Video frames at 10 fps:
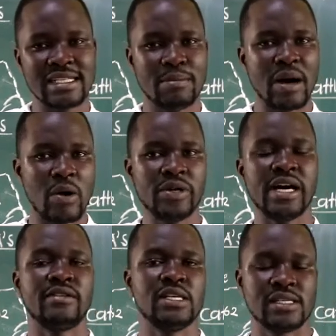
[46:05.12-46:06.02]
the
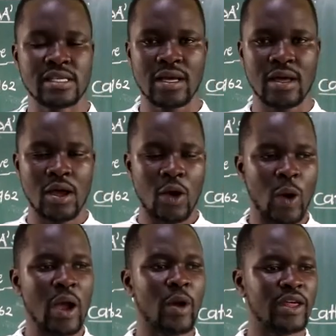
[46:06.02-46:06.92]
boundaries?
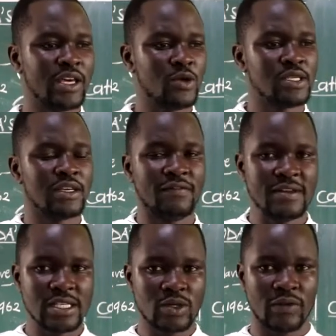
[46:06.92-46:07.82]
Why were they using
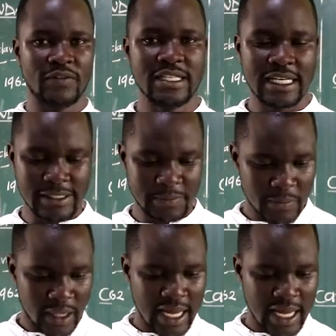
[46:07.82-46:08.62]
physical features?